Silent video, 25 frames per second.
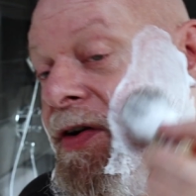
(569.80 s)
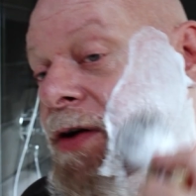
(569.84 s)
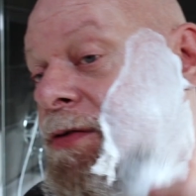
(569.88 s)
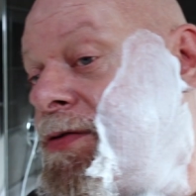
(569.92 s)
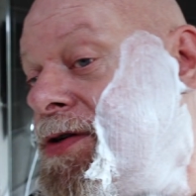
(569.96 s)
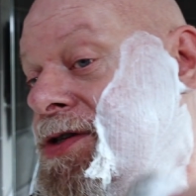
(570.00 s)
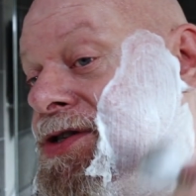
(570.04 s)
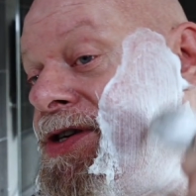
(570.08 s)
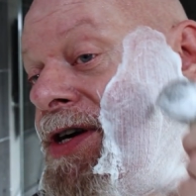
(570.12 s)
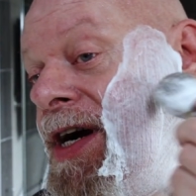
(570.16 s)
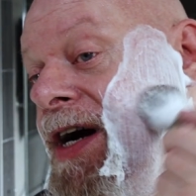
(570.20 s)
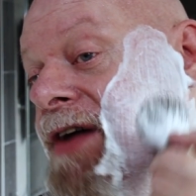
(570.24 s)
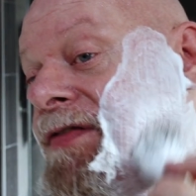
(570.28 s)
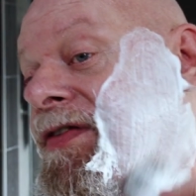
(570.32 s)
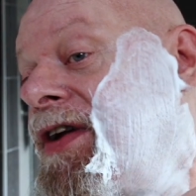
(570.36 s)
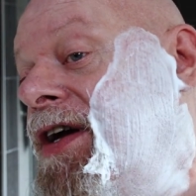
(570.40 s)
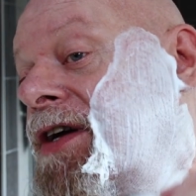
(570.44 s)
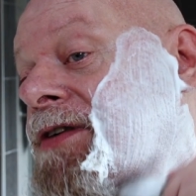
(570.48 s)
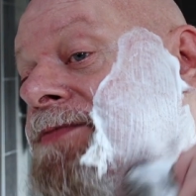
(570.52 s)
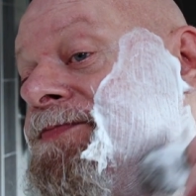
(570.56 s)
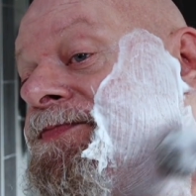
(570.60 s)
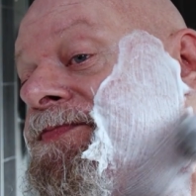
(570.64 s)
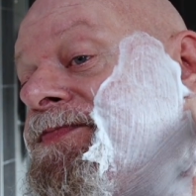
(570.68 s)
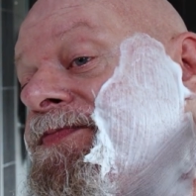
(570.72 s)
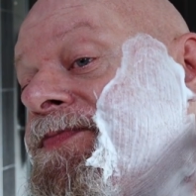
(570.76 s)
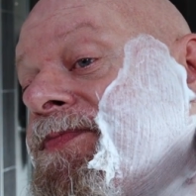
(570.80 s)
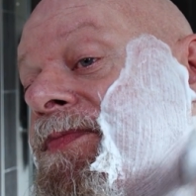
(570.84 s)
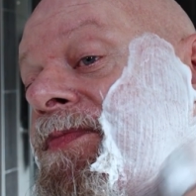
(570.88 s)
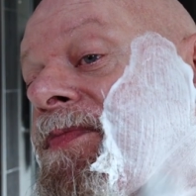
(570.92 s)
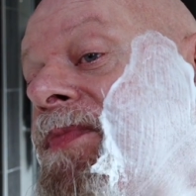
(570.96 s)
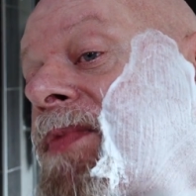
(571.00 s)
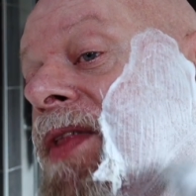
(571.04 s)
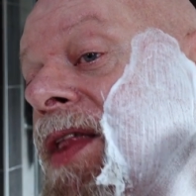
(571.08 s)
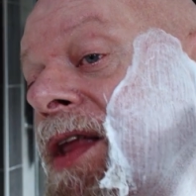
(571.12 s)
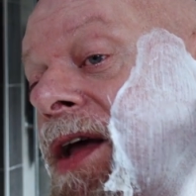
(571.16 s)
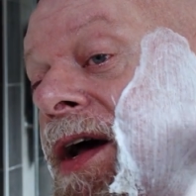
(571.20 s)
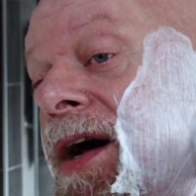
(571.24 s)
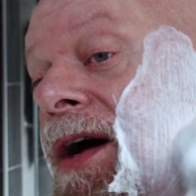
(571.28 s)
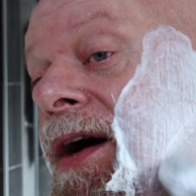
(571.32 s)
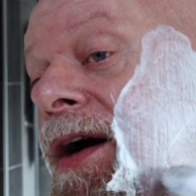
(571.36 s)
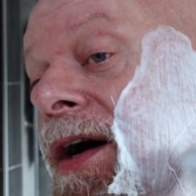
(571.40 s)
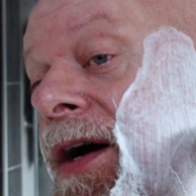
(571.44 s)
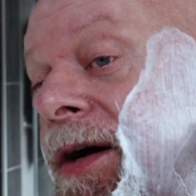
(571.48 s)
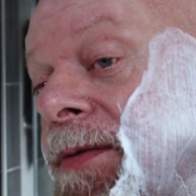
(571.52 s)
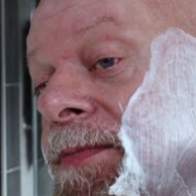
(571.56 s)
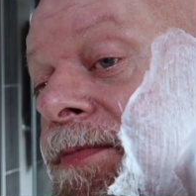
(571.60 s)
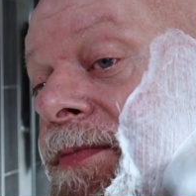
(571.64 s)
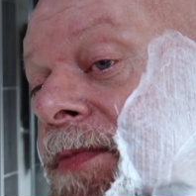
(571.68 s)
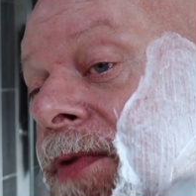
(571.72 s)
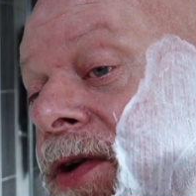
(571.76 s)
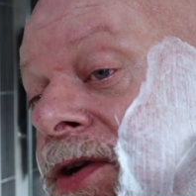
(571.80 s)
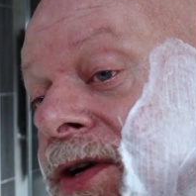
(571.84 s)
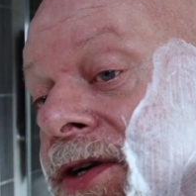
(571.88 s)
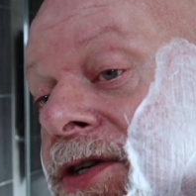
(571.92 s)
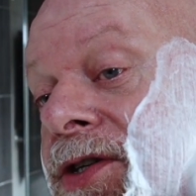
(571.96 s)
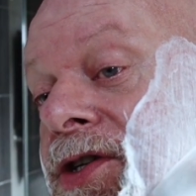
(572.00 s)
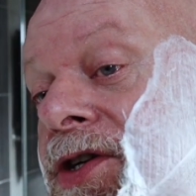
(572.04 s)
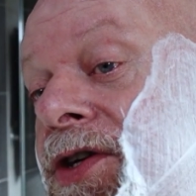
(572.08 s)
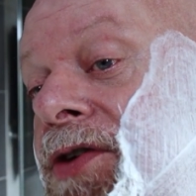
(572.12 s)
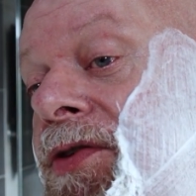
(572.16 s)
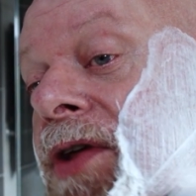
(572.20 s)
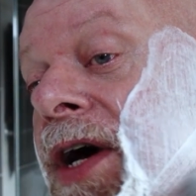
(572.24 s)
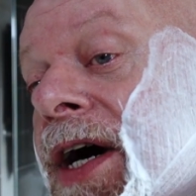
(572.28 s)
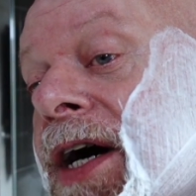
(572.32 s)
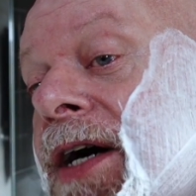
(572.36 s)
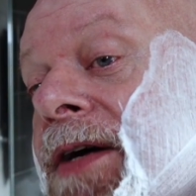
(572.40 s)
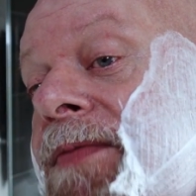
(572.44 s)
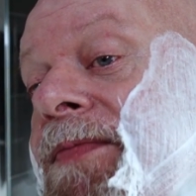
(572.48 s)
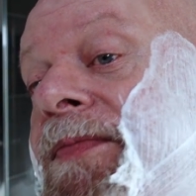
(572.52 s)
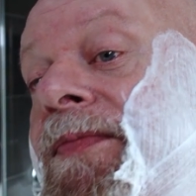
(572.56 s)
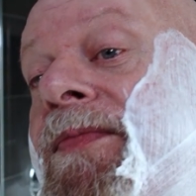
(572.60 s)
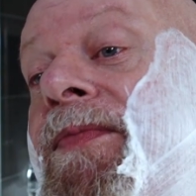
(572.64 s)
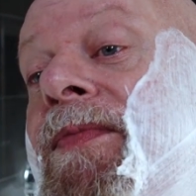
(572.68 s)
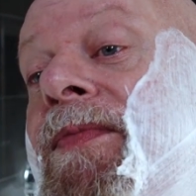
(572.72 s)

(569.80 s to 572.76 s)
I was travelling, could do that.